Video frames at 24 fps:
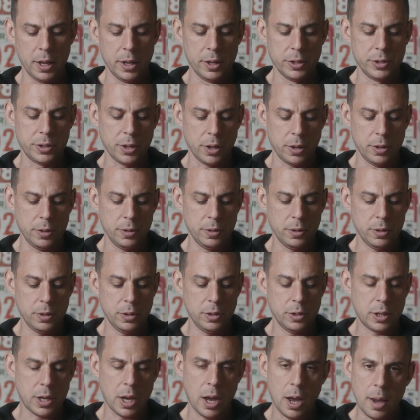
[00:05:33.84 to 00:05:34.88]
So
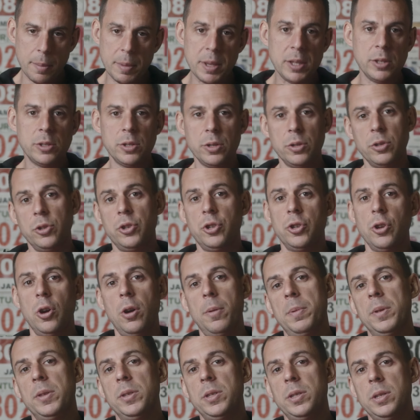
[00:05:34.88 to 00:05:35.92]
come into the shop
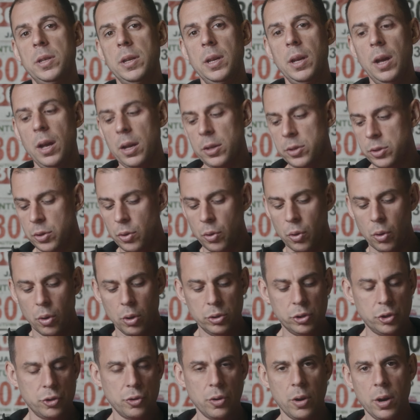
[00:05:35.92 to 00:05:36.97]
and see us, or
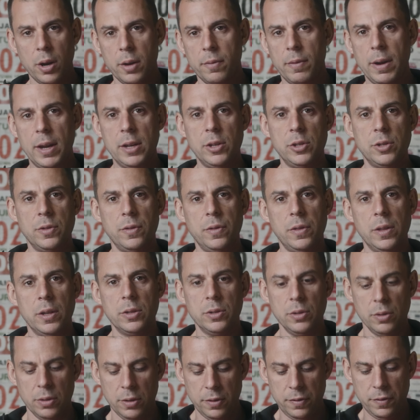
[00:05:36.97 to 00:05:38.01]
try a range of things
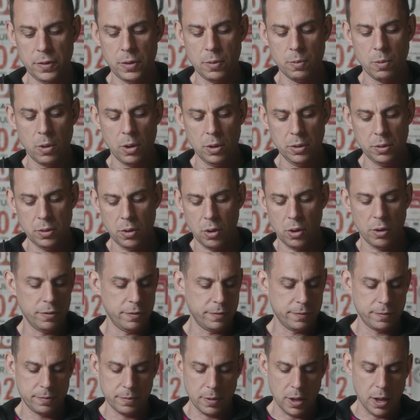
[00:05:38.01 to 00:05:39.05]
on if you want
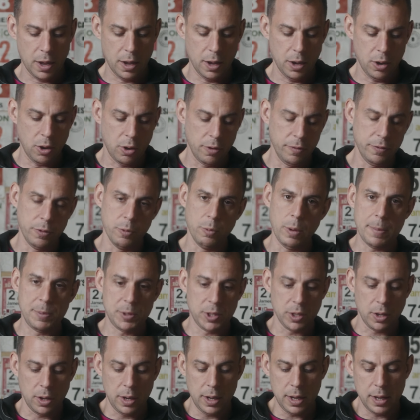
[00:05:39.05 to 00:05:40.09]
off the
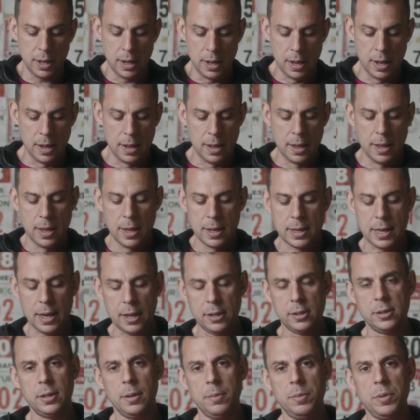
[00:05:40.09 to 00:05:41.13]
website.
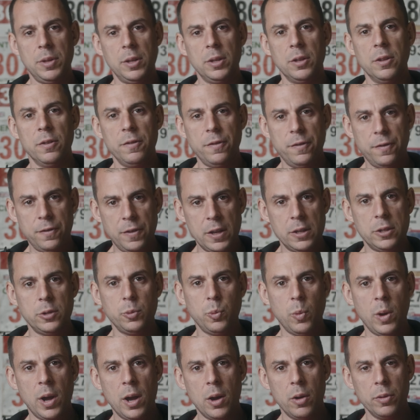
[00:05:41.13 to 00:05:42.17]
Get something that fits
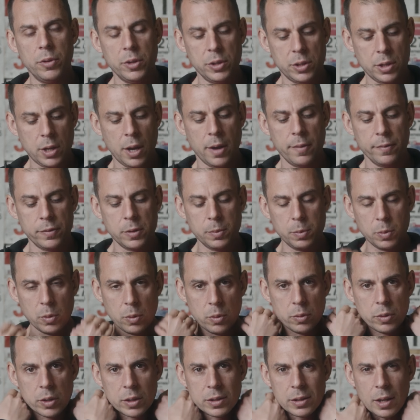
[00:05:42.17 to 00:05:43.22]
well, that's
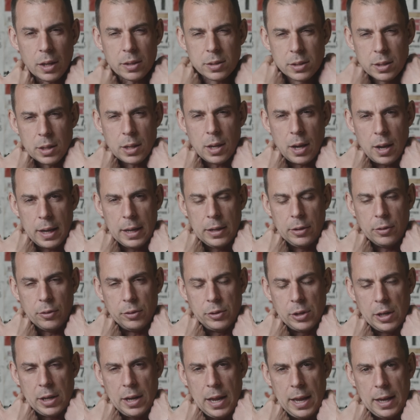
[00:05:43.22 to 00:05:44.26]
comfortable, that doesn't cut in on
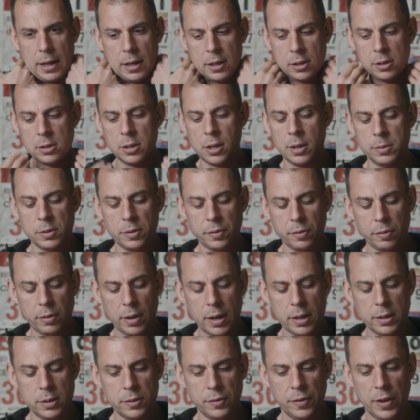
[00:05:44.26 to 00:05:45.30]
your neck in terms of a
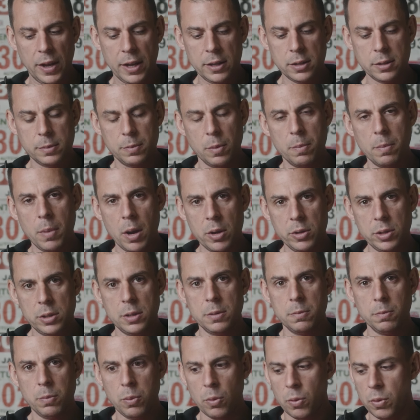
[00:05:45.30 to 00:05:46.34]
race vest, but most
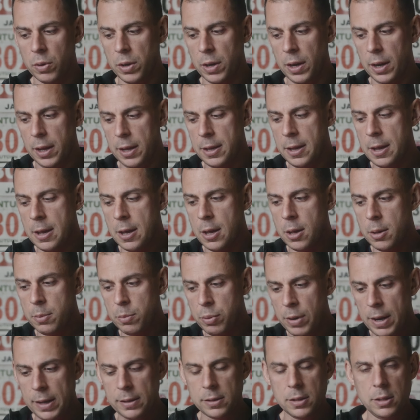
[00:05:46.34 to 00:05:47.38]
importantly,
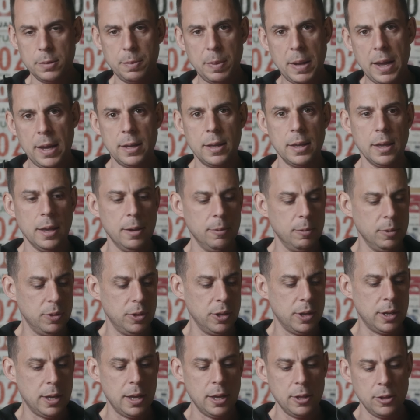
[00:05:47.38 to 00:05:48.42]
practice packing it with the
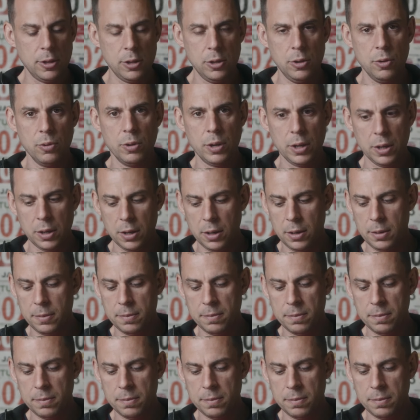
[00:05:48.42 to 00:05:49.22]
kit that you're going to